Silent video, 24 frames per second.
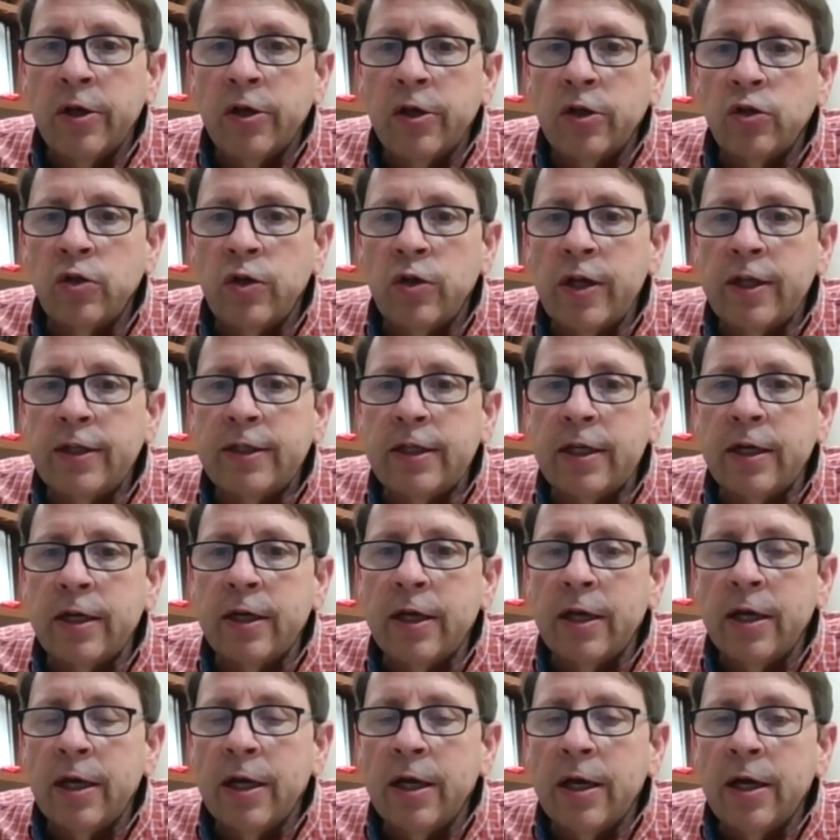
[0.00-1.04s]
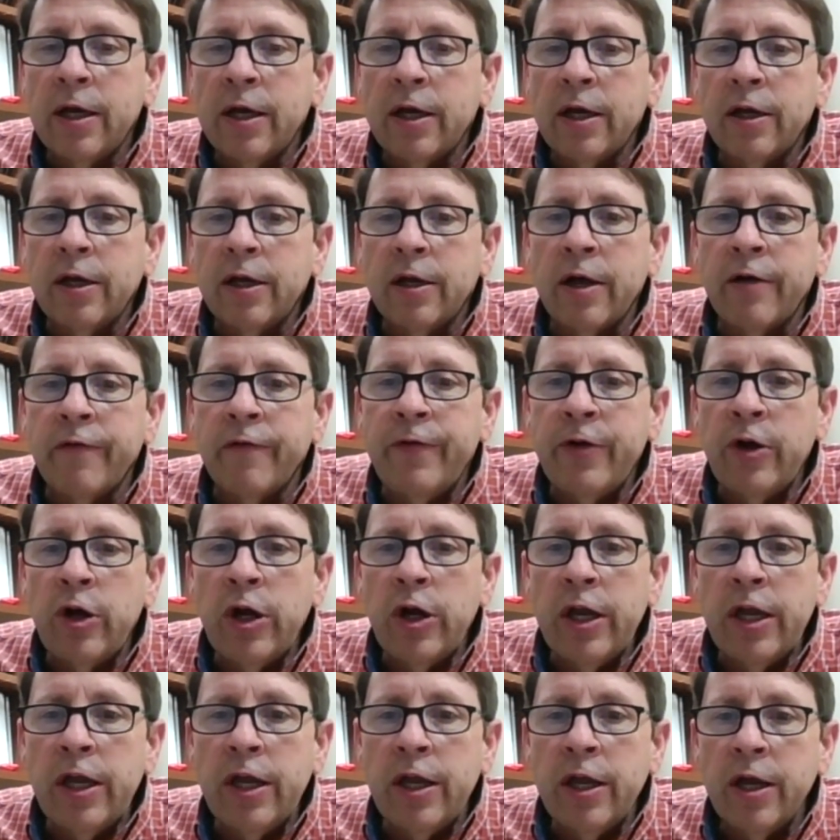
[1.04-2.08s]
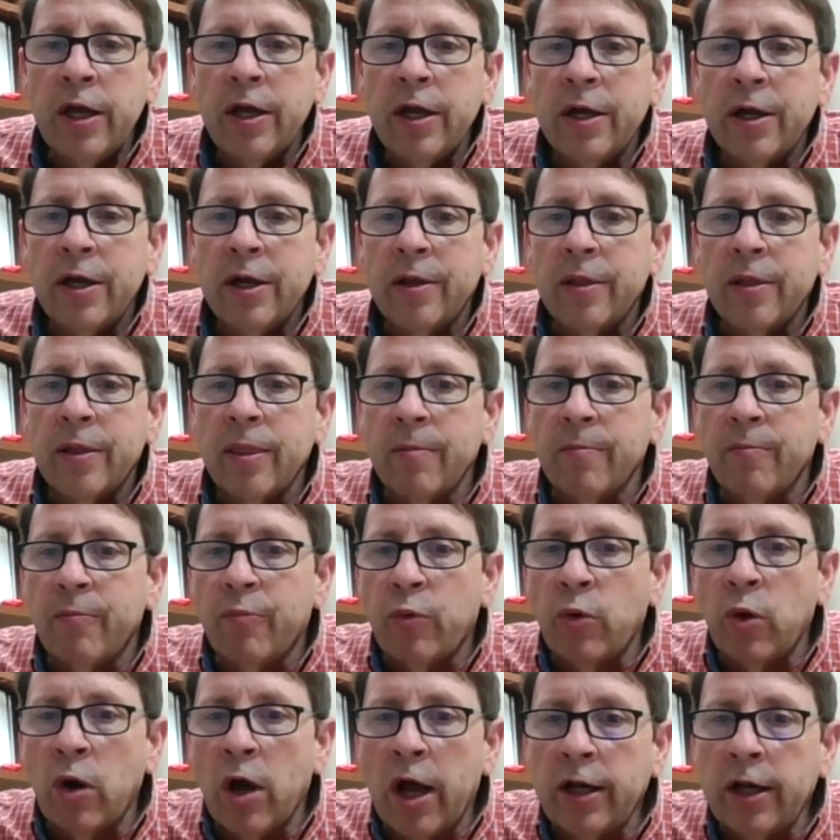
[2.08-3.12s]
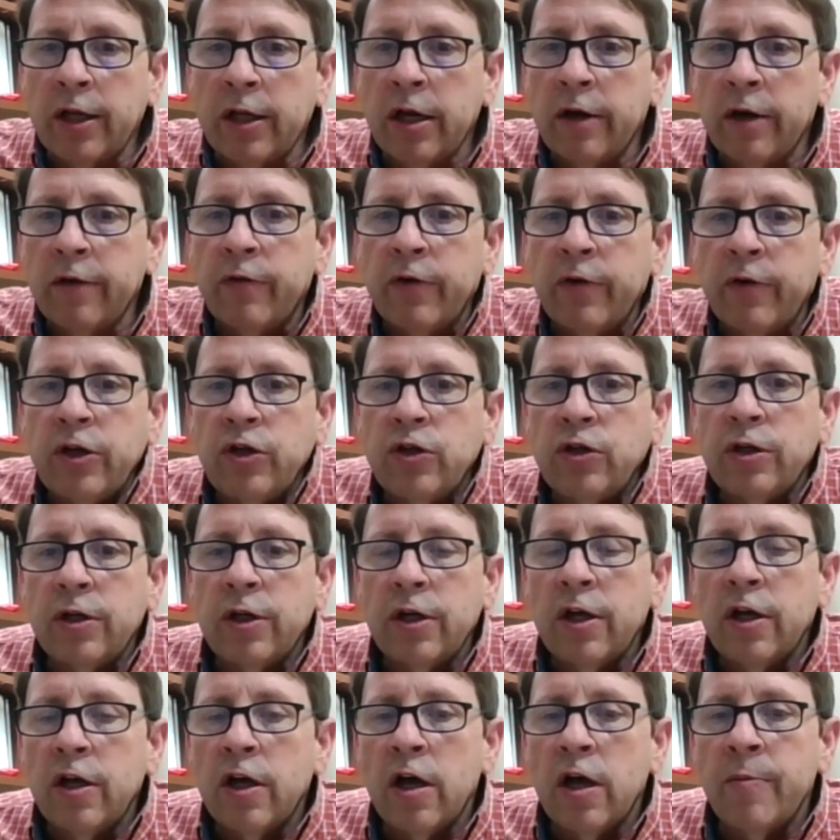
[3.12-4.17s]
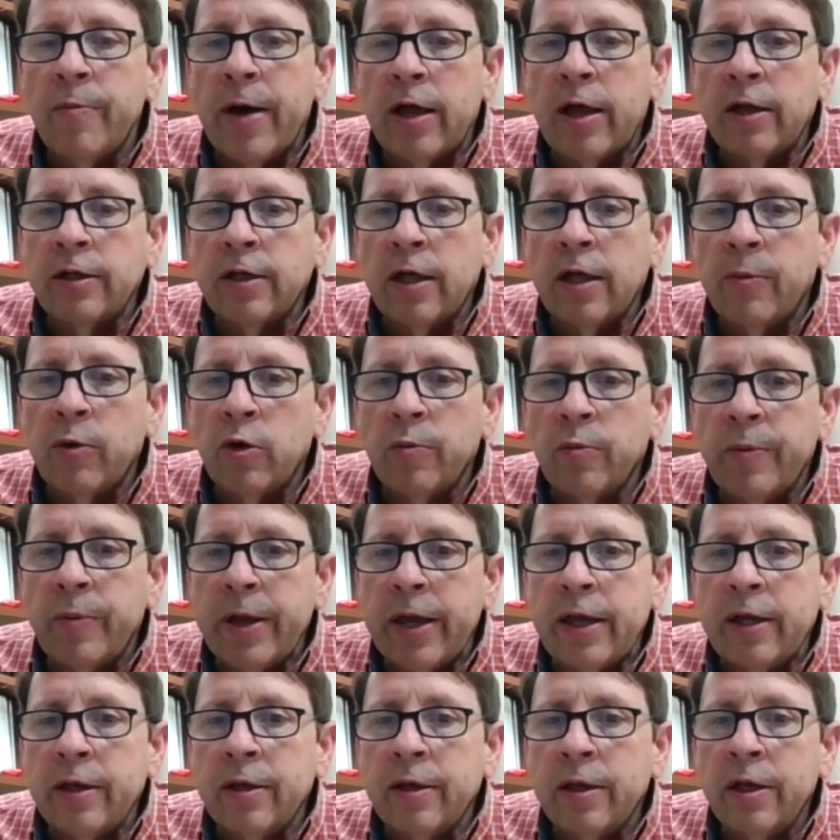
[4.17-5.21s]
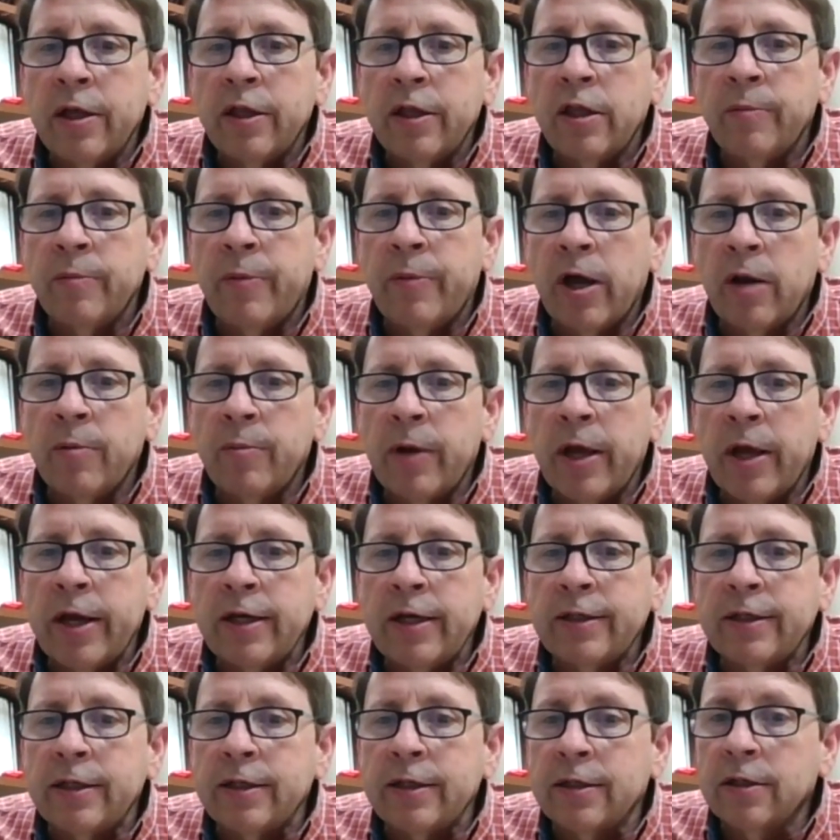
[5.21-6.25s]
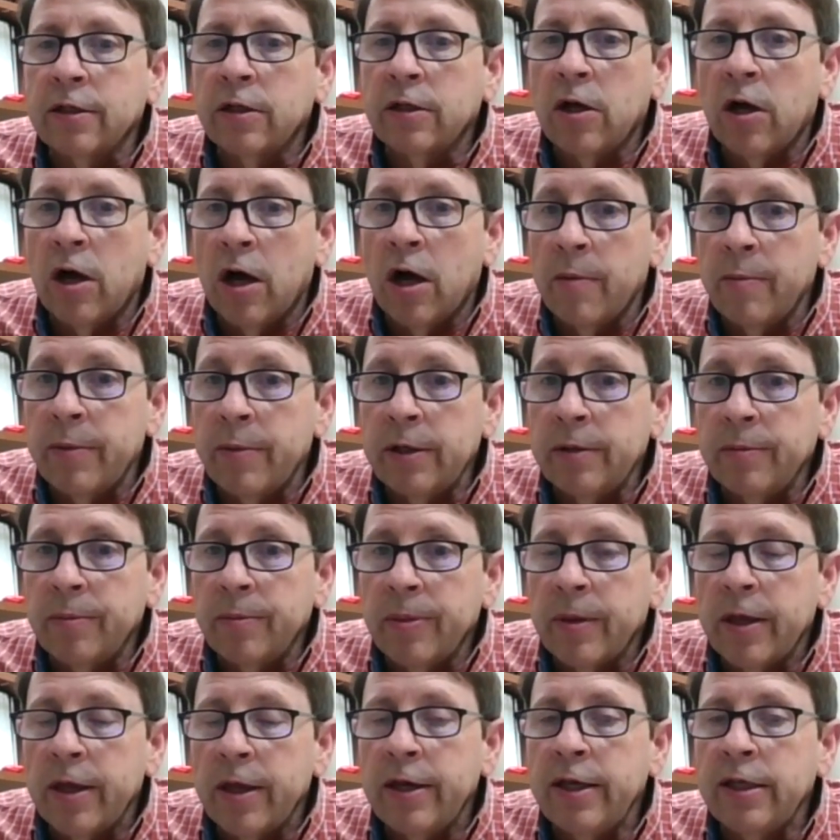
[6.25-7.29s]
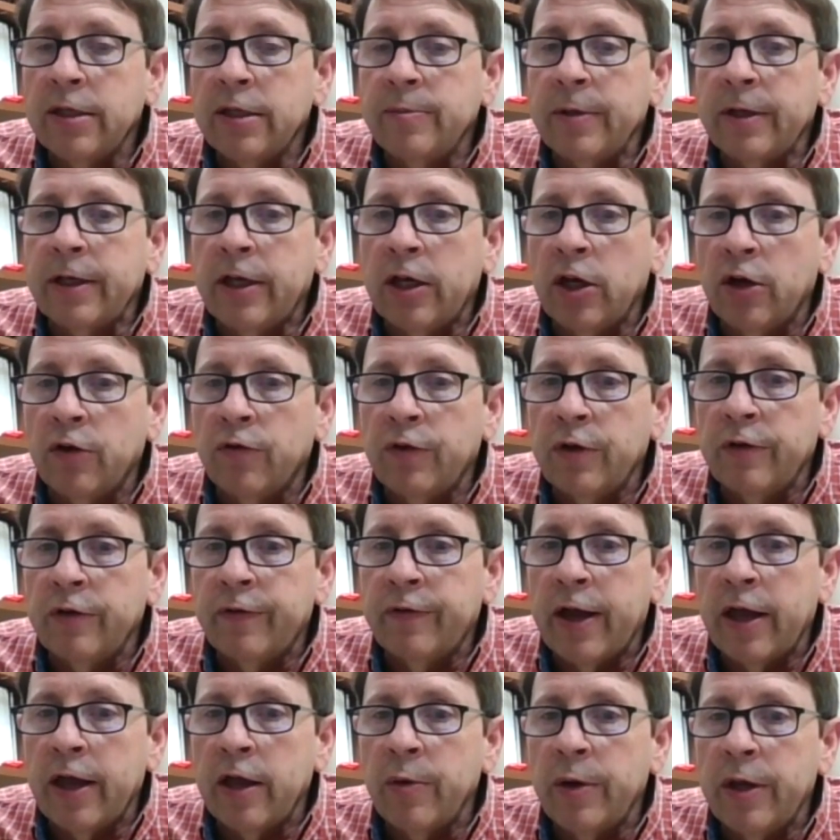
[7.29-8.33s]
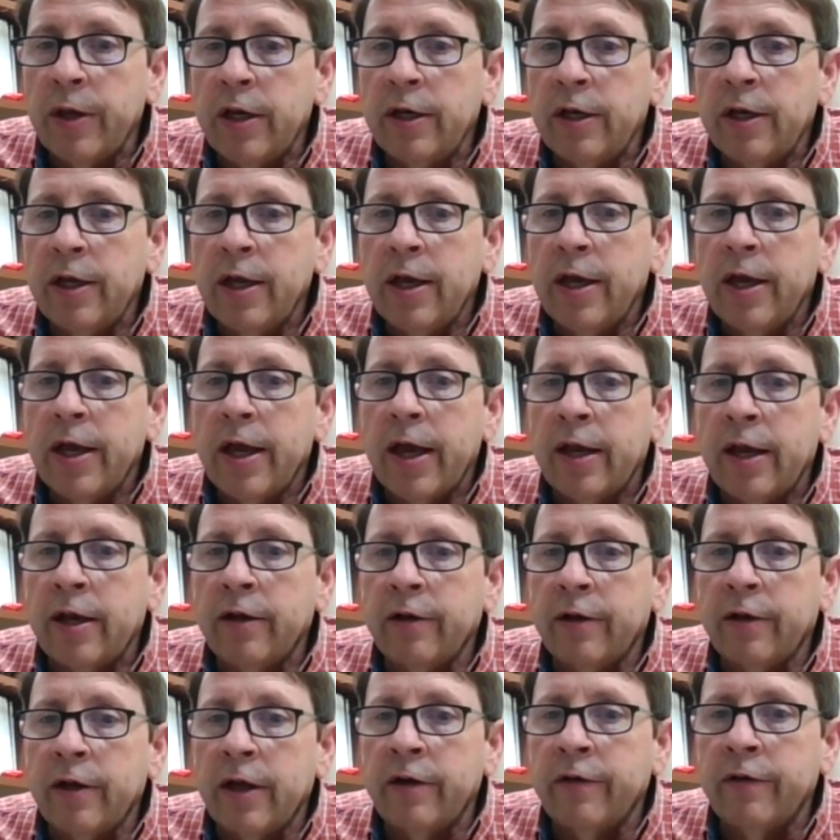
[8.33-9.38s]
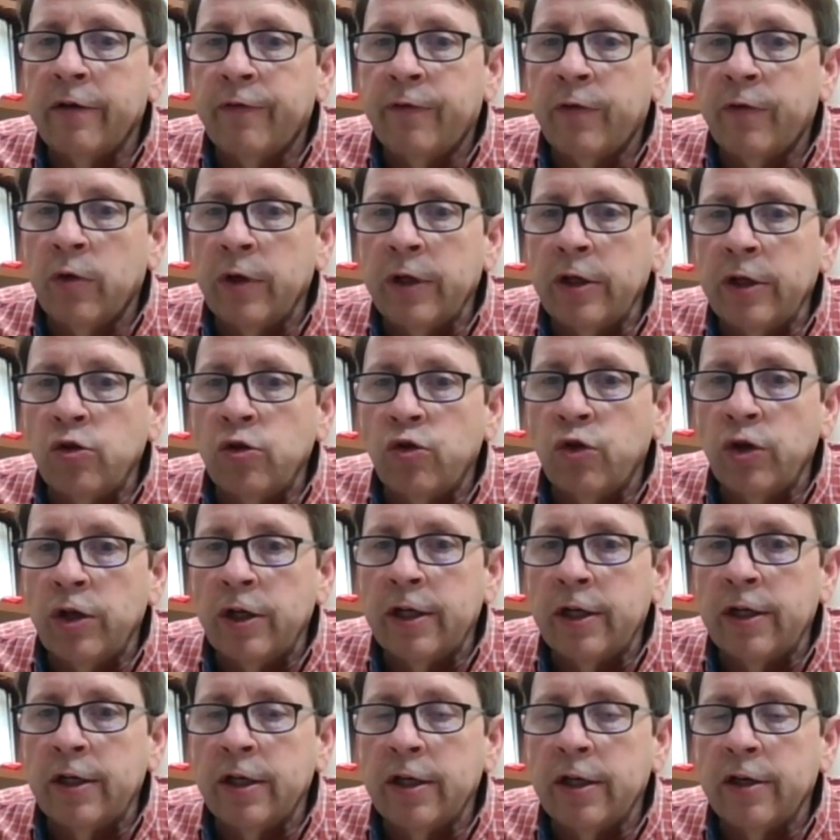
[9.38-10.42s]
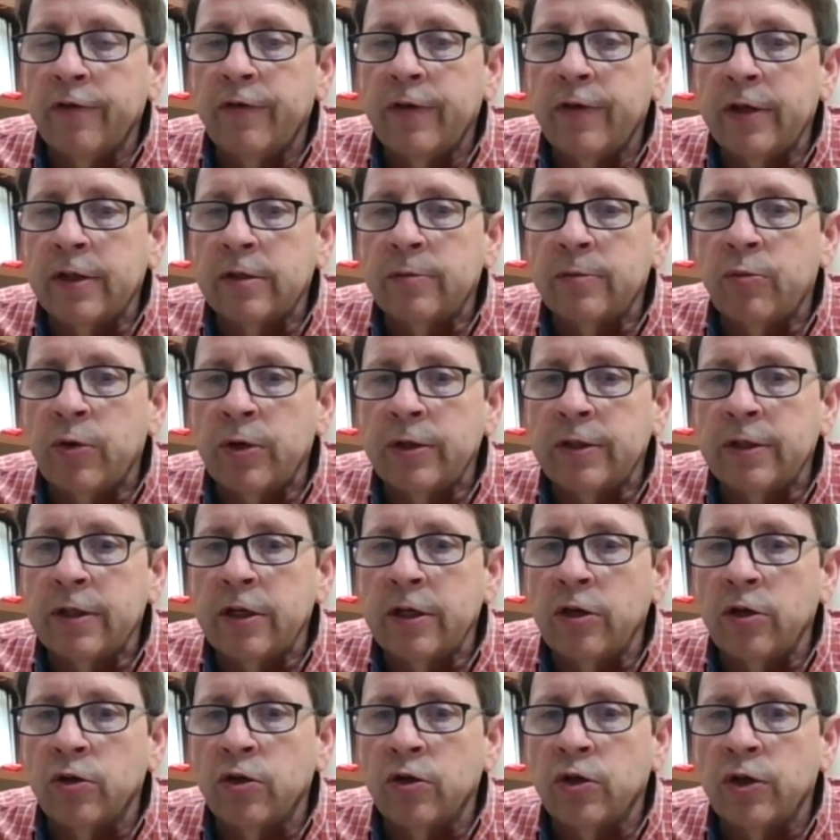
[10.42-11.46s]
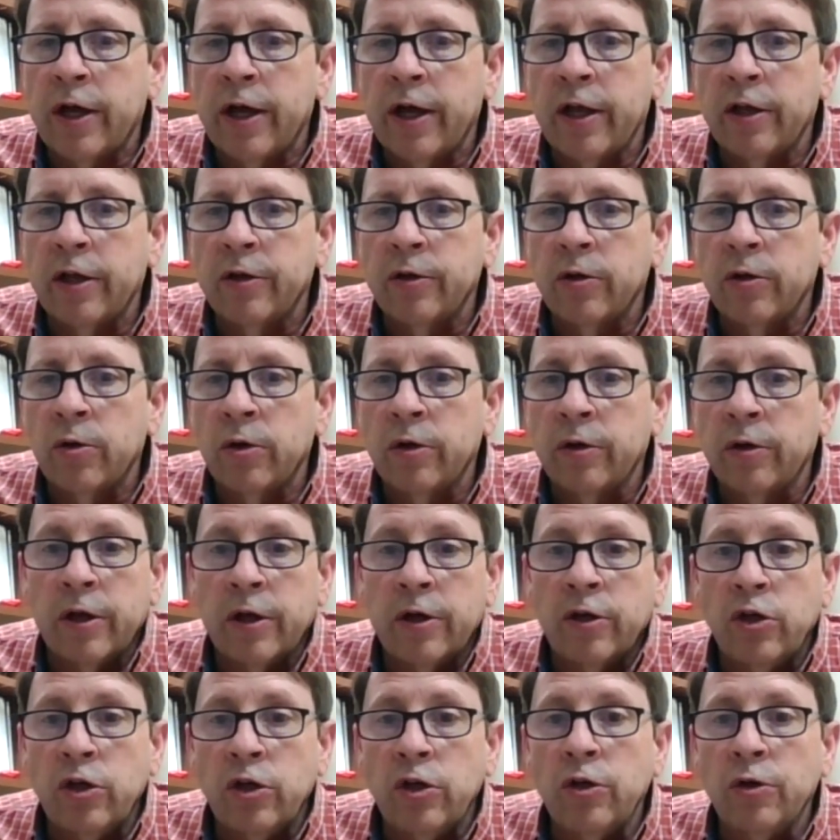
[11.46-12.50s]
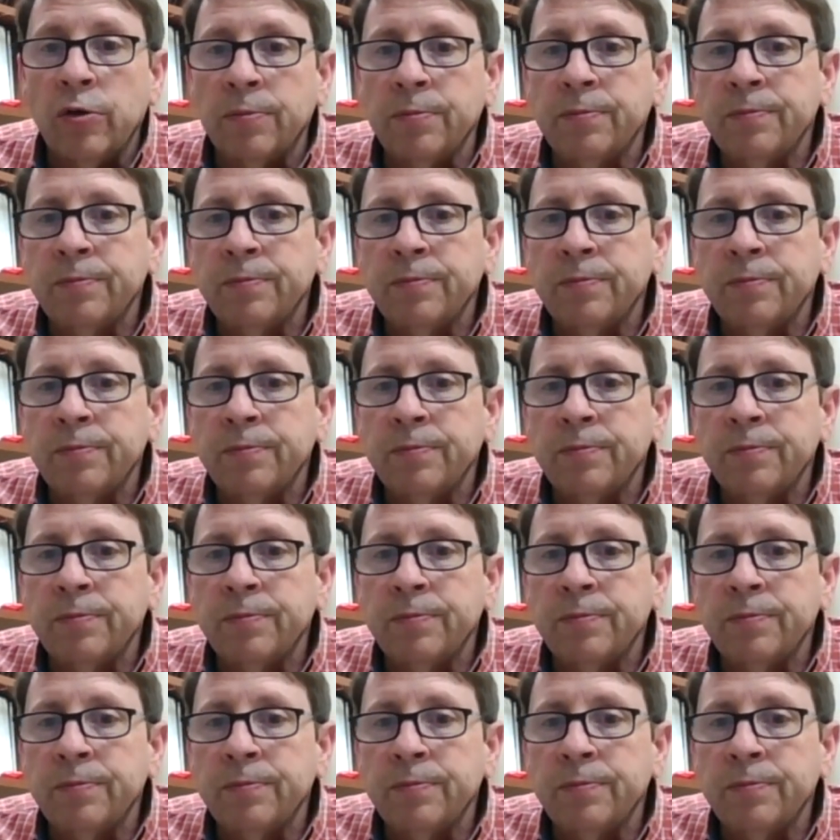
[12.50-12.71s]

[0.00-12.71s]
So that's a, a very broad coverage about abdominal pain. The bottom line is it's common, it needs to be carefully evaluated, and, and fully treated if it's present in your child or in you.